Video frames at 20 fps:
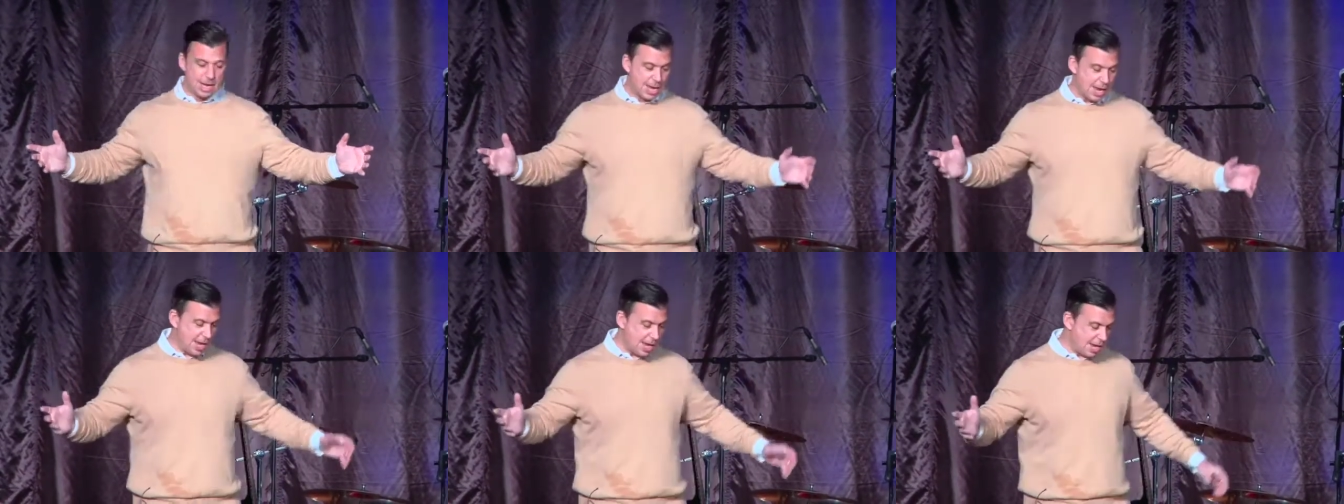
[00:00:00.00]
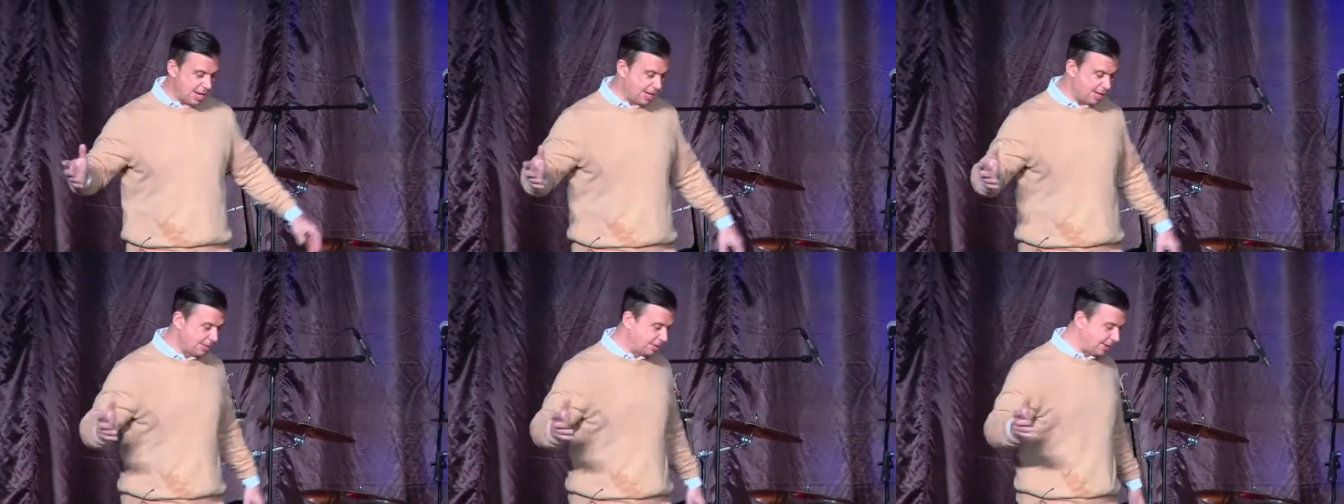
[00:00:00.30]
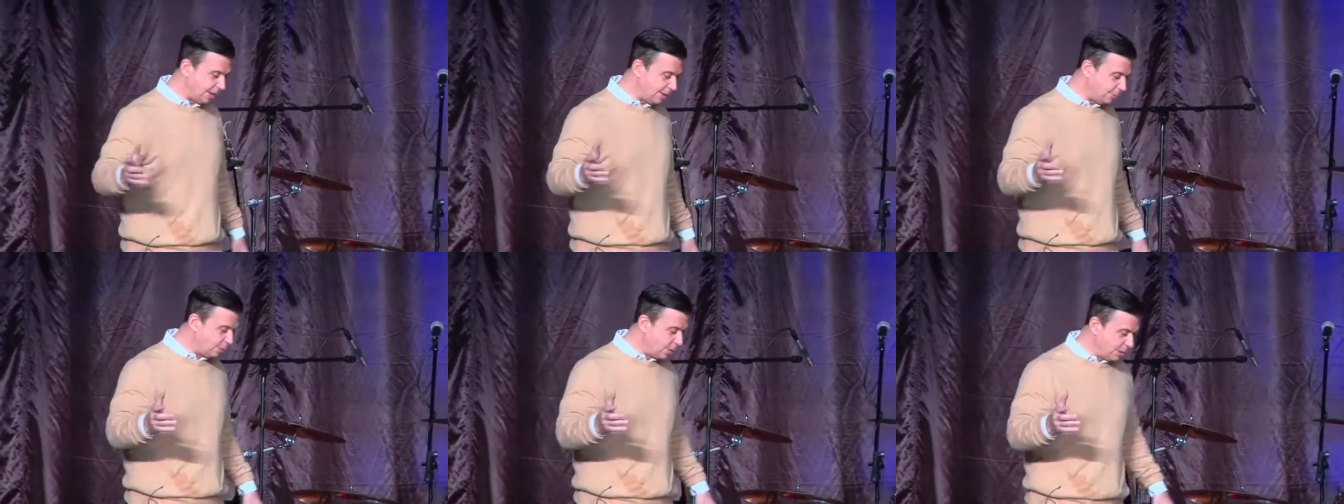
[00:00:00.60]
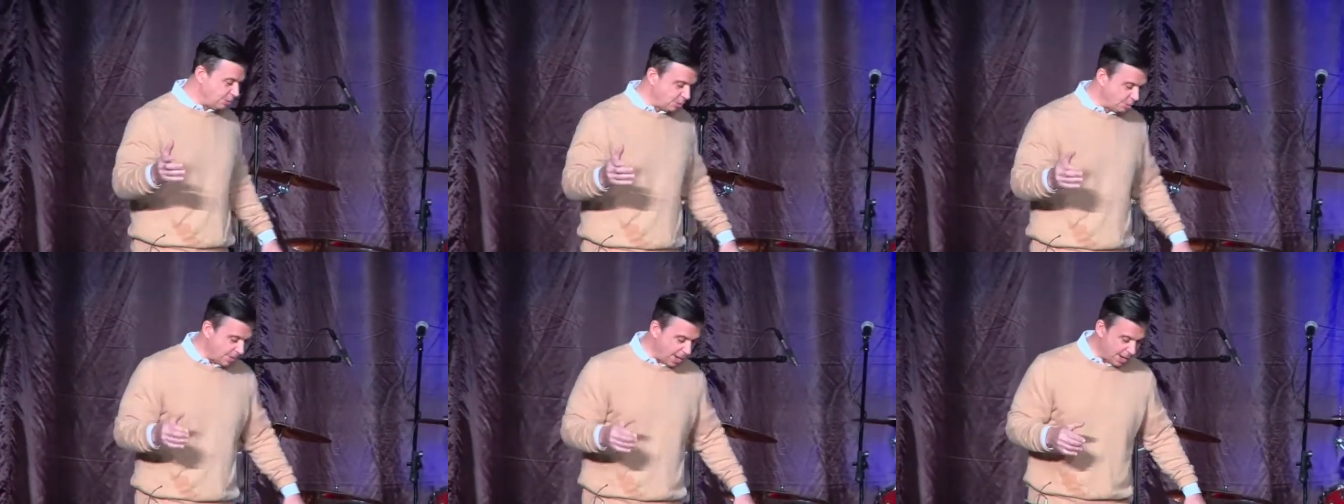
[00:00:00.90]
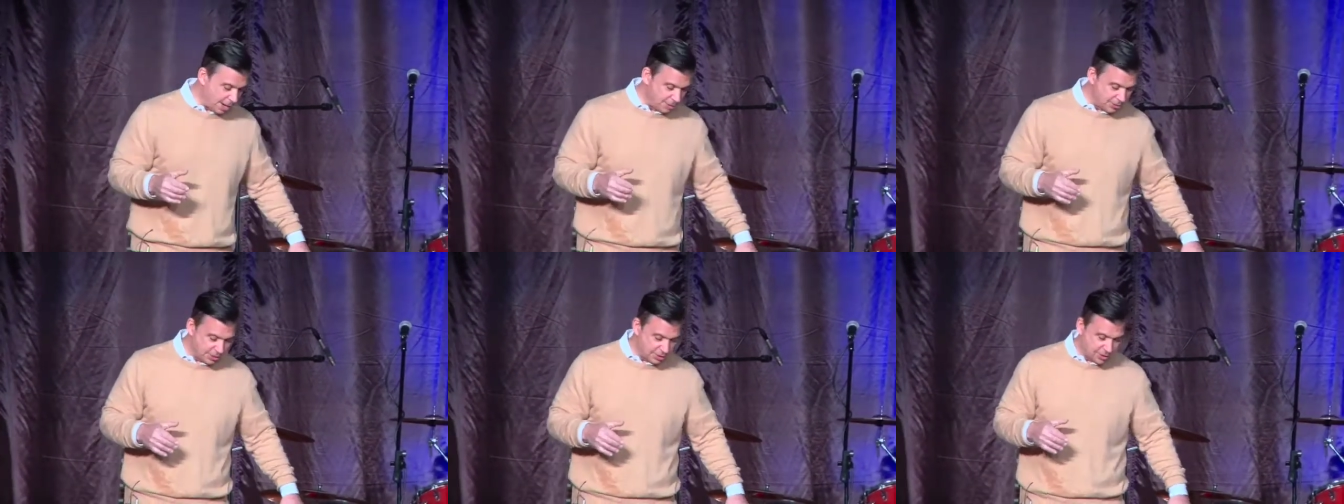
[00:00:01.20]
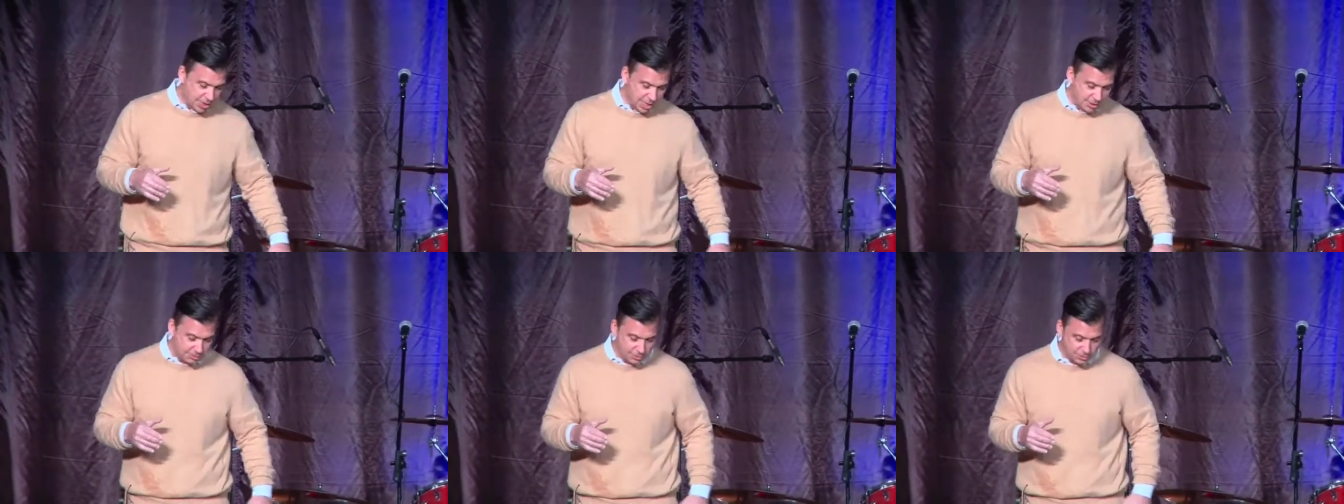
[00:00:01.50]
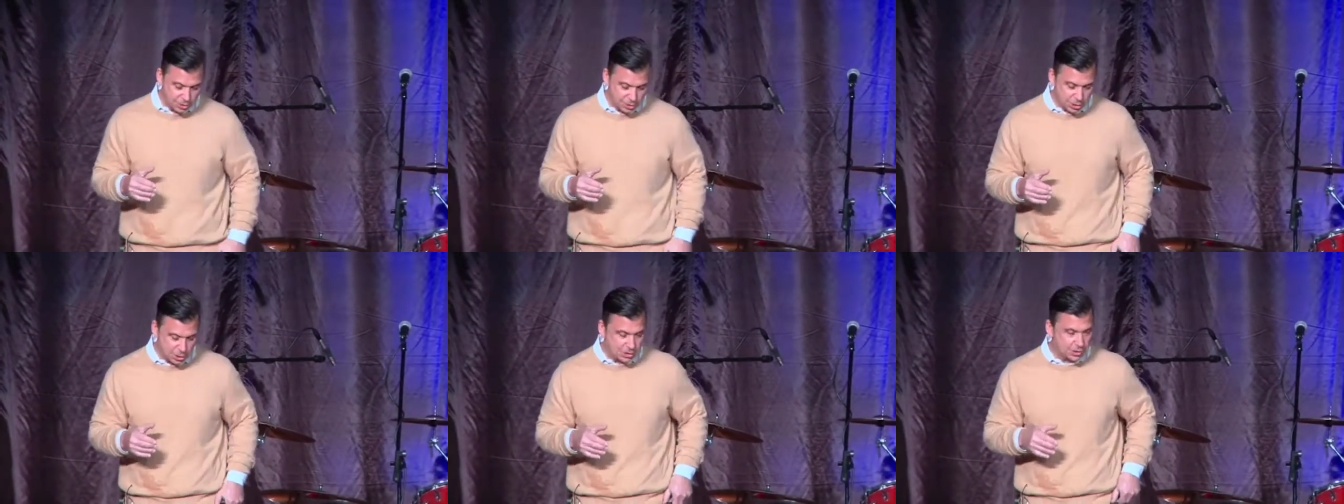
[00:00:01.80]
And we were behind the tables,
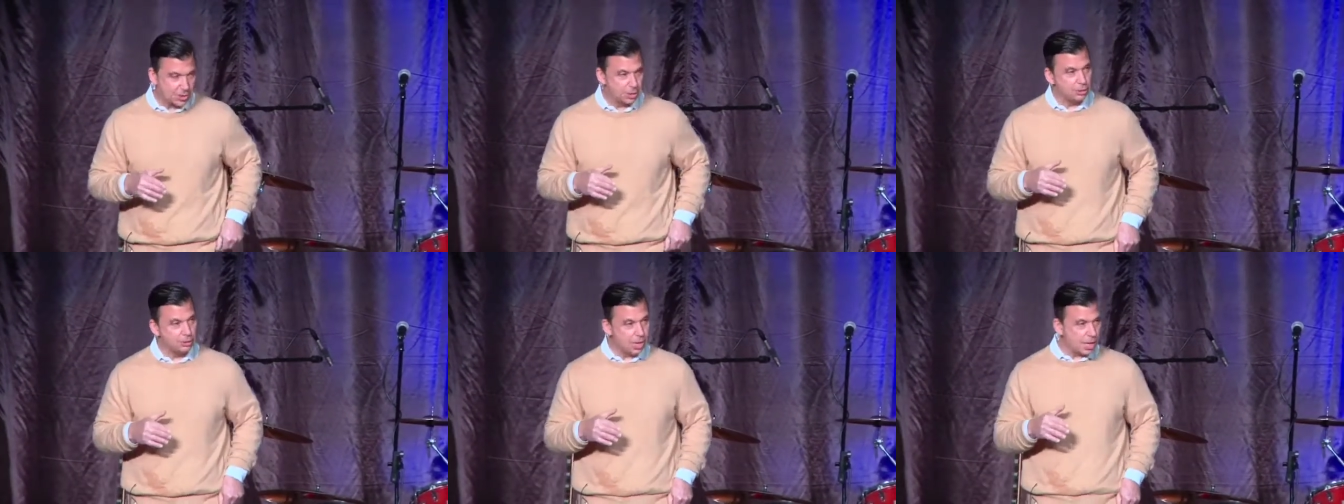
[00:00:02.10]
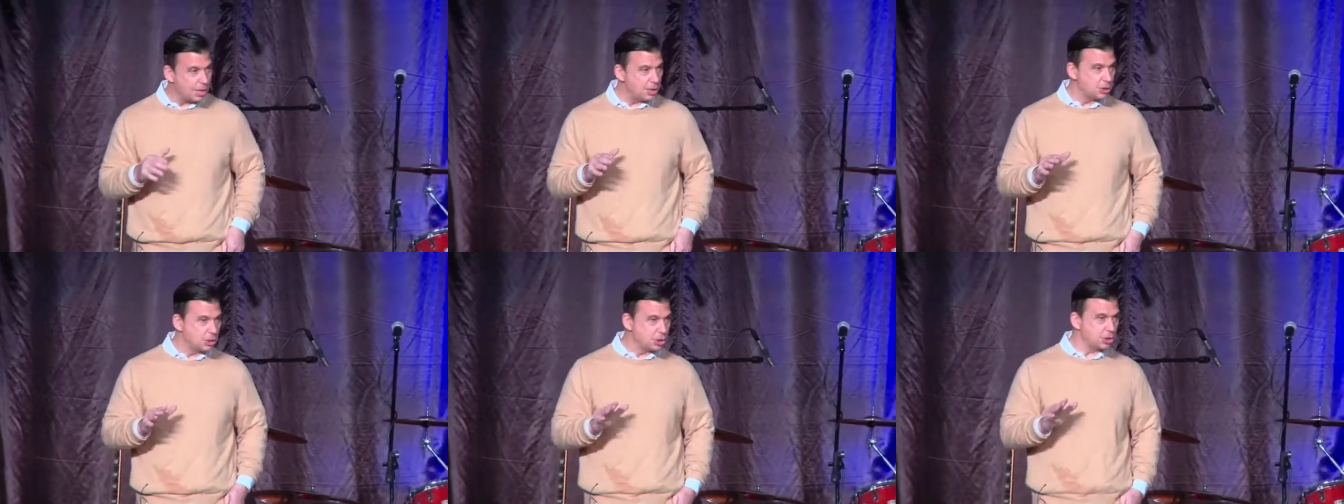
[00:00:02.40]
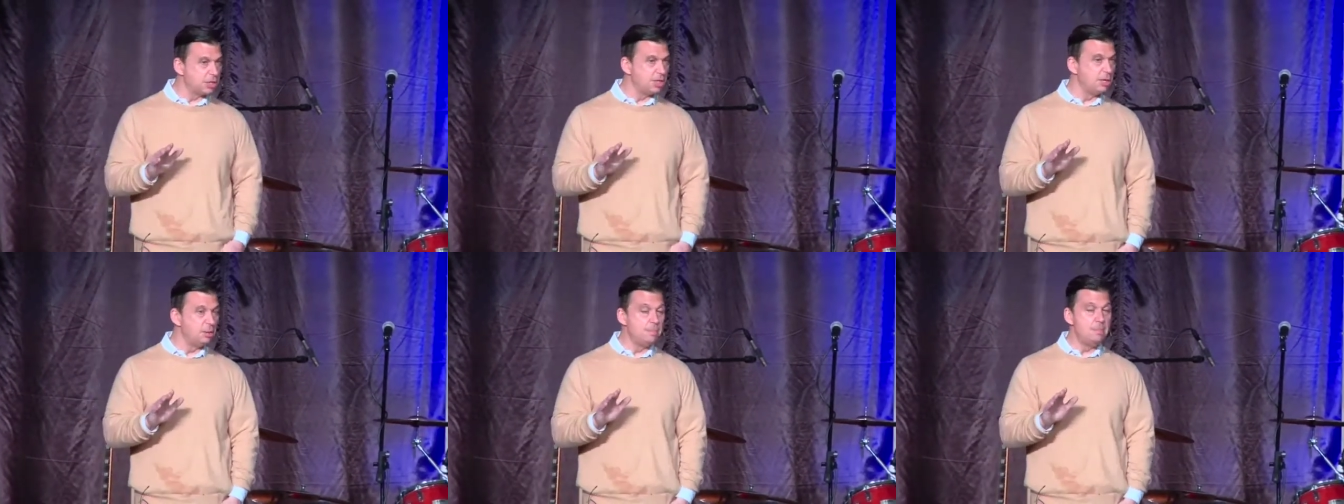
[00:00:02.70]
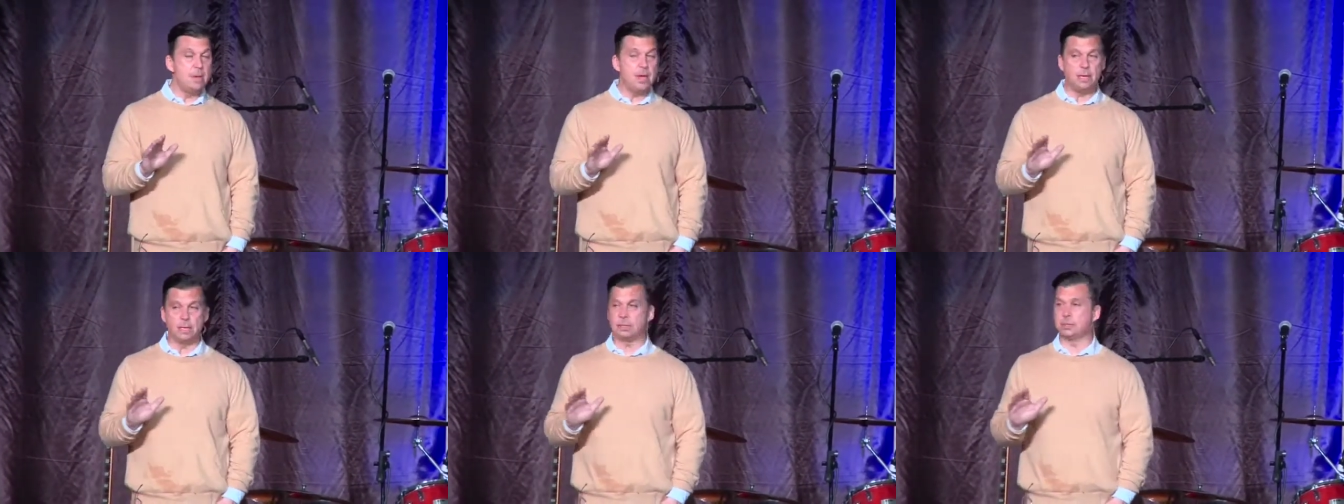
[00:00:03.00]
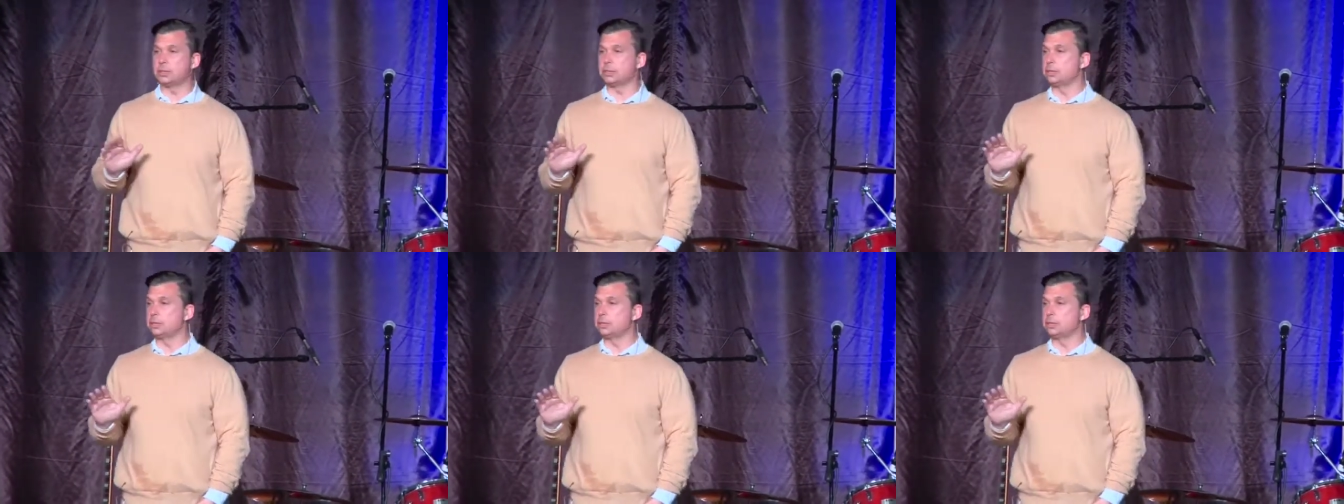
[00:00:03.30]
and she said, Okay, just in a minute,